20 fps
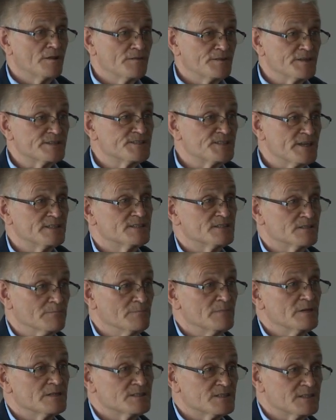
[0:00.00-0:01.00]
the
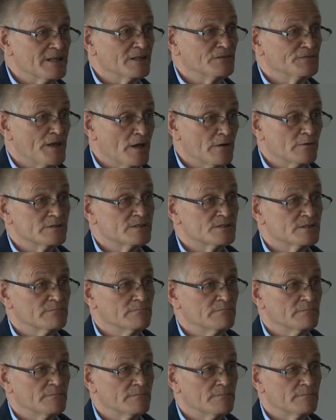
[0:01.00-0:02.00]
system still knows
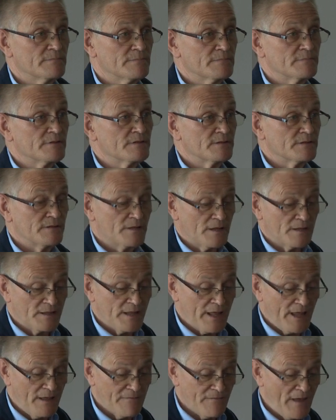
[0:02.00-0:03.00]
that
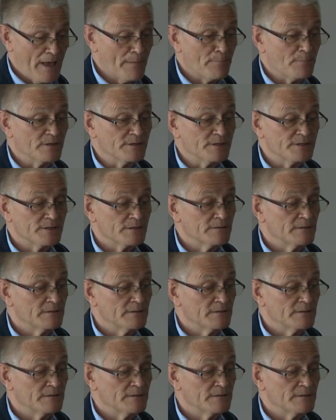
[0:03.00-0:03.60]
they have happened.